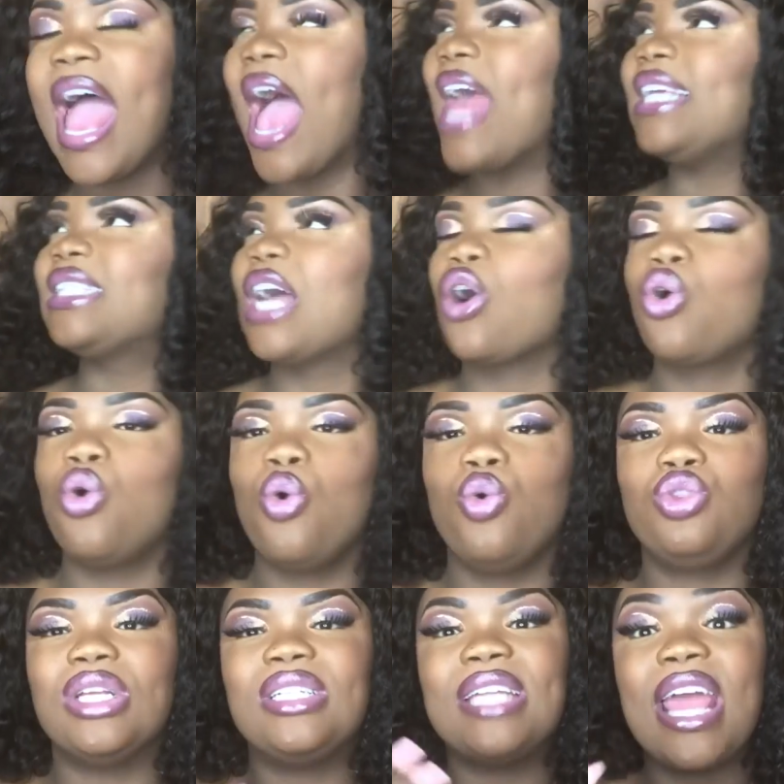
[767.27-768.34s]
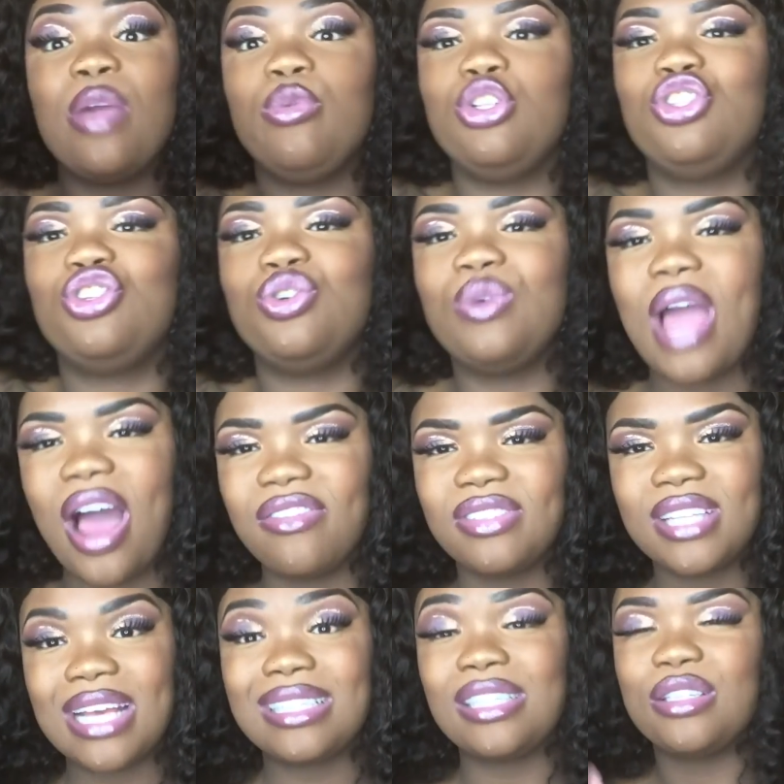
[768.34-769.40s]
And it's like, cool, the day we do have
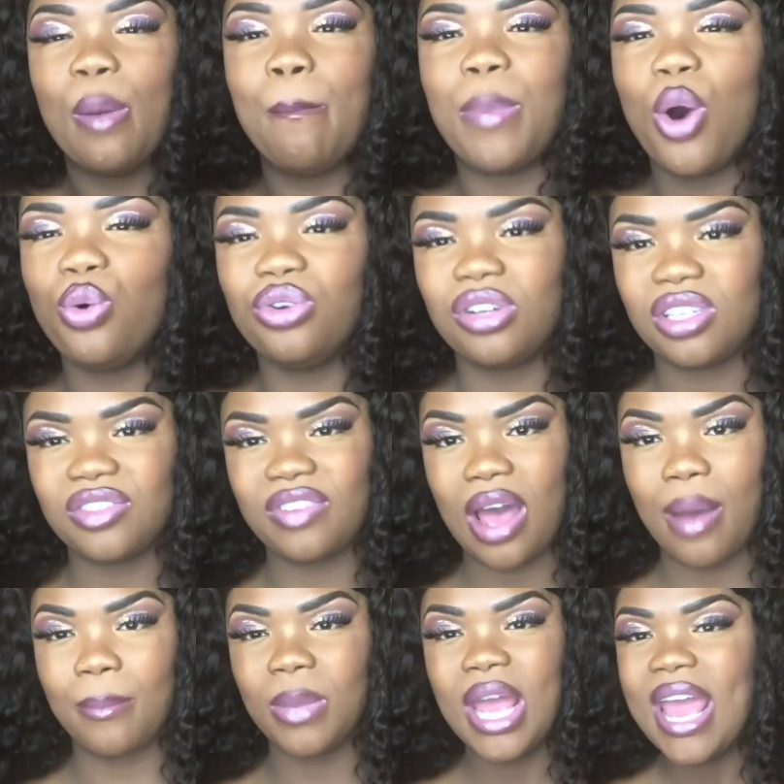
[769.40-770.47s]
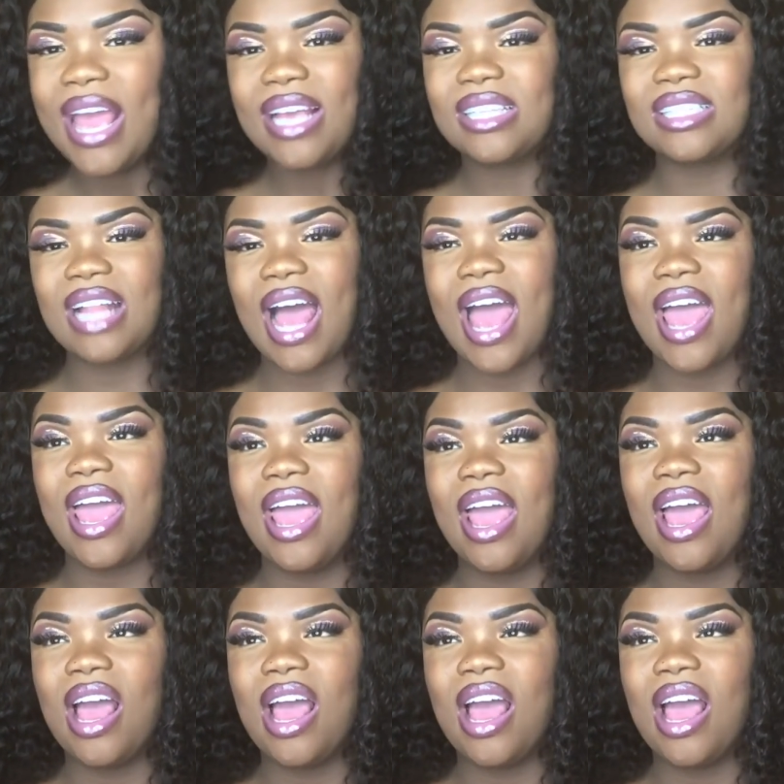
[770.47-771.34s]
sex is a bonus, fam. It's like,